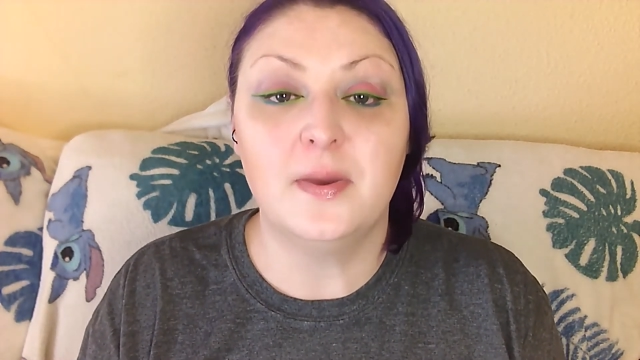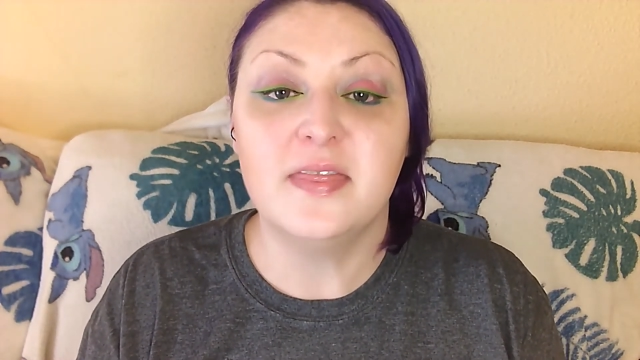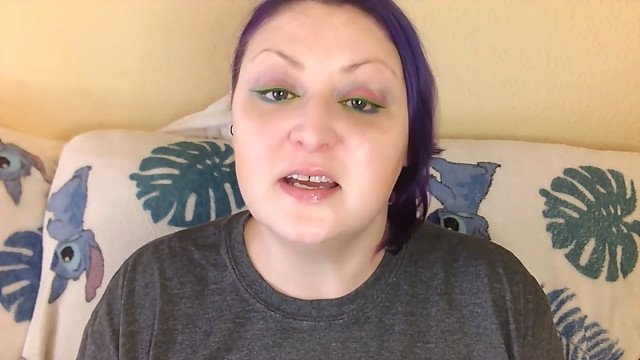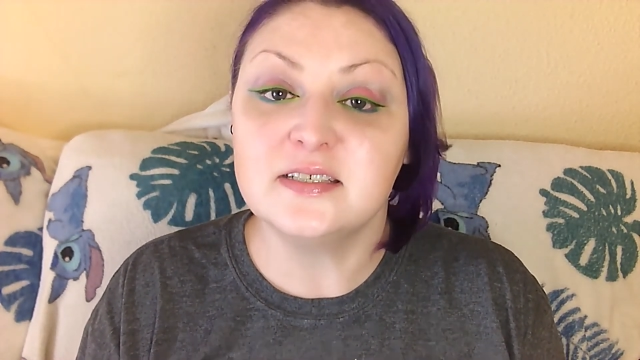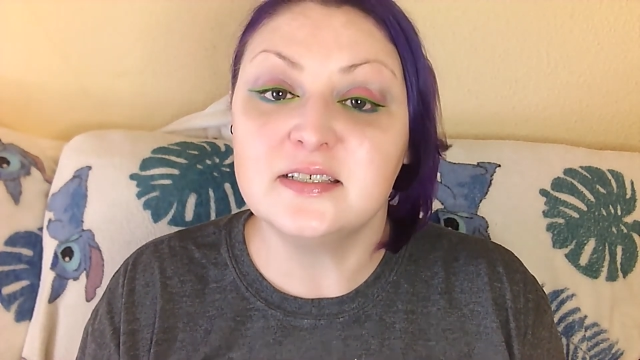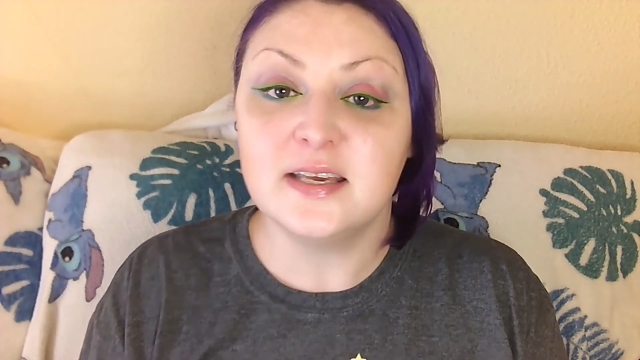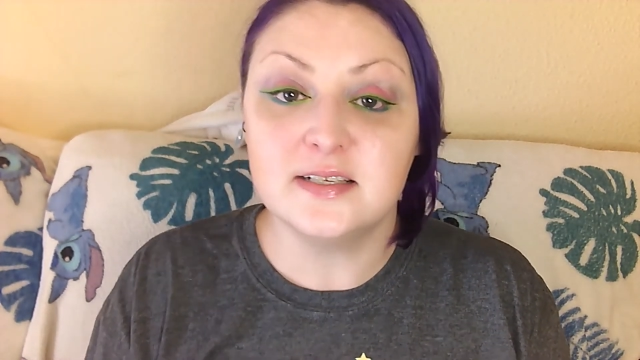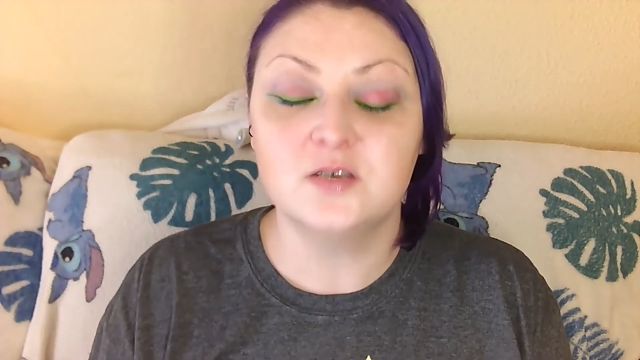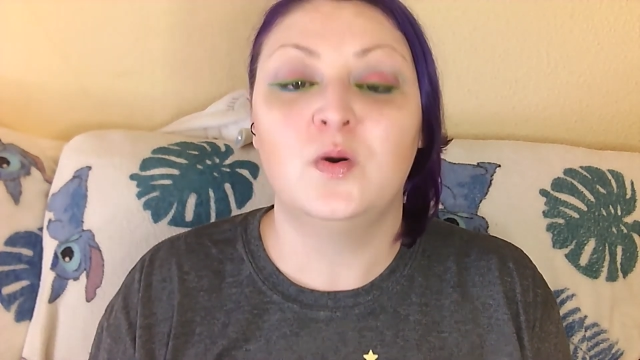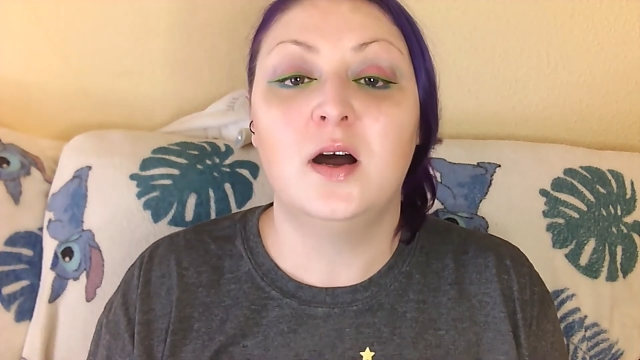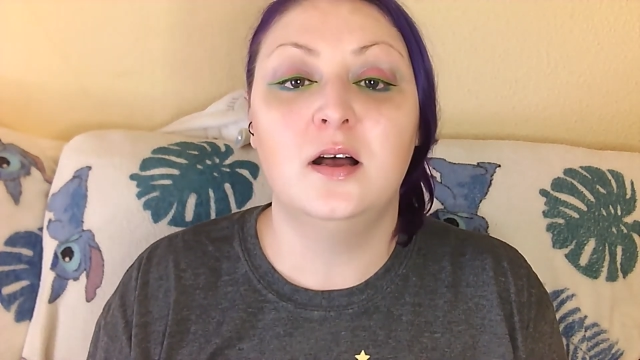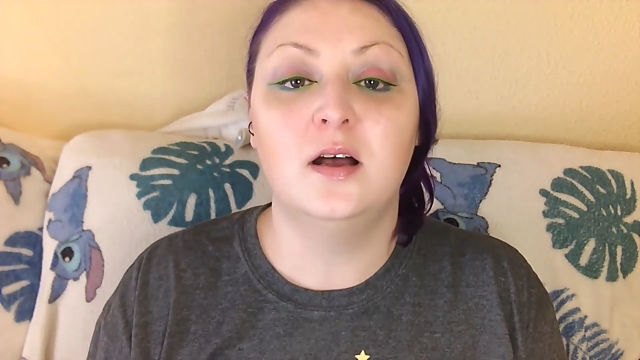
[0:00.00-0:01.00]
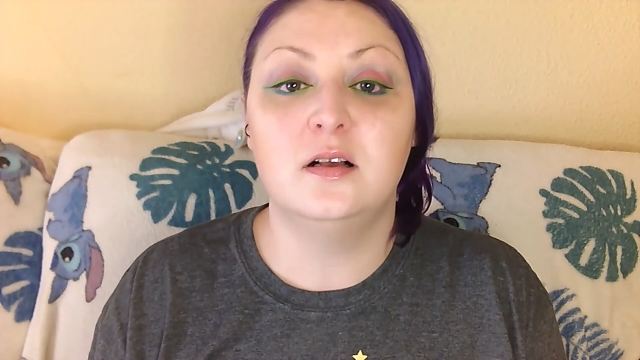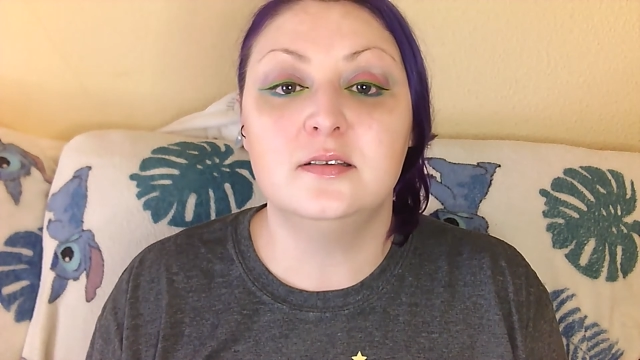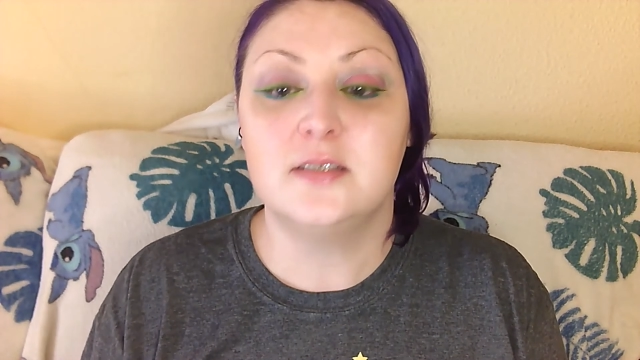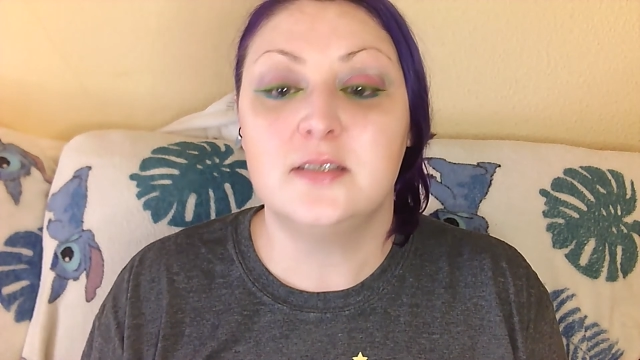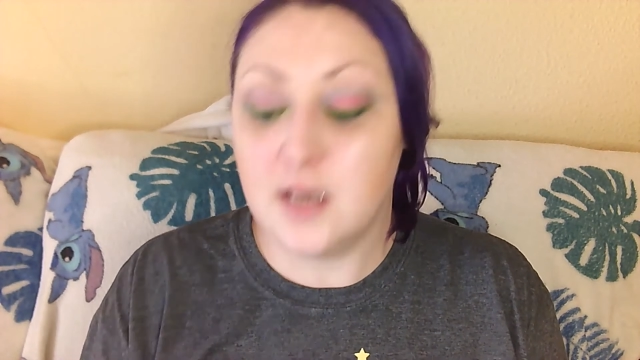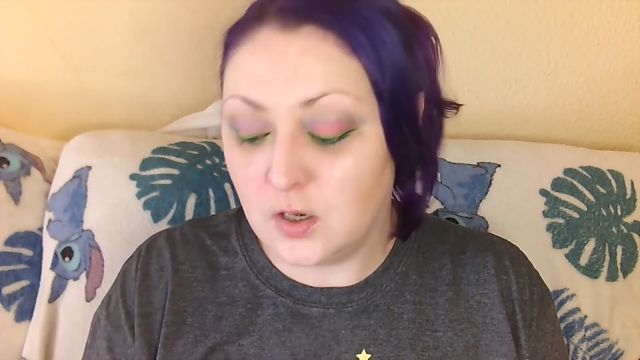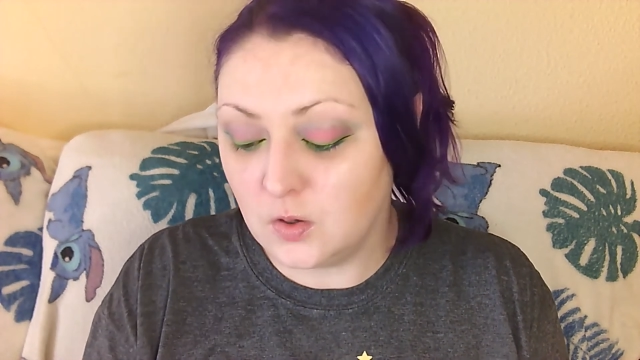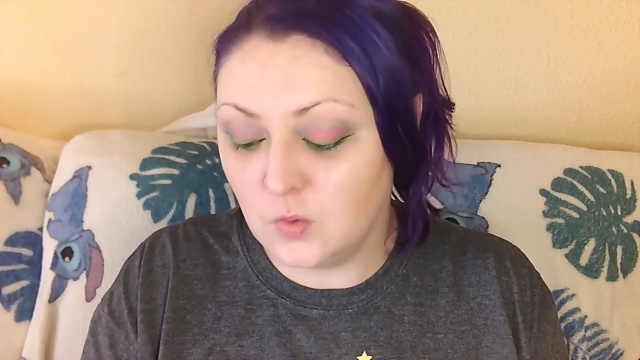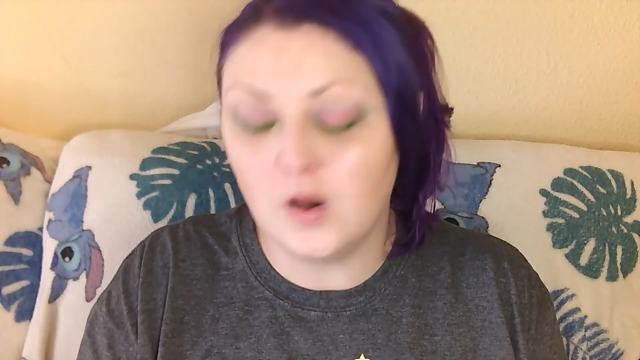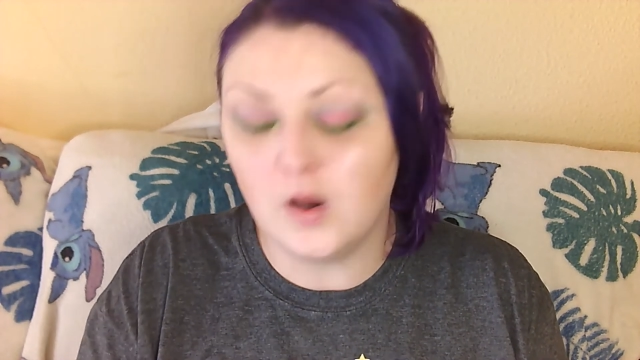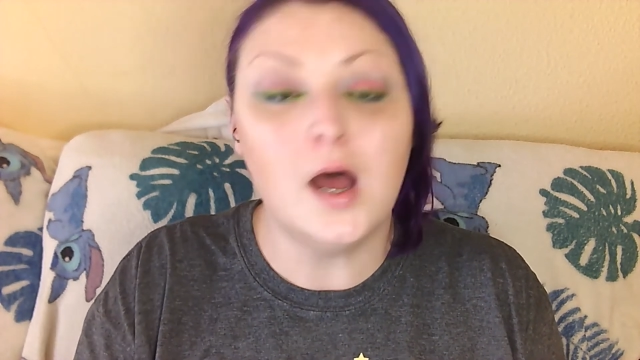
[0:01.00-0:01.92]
but that takes a while, so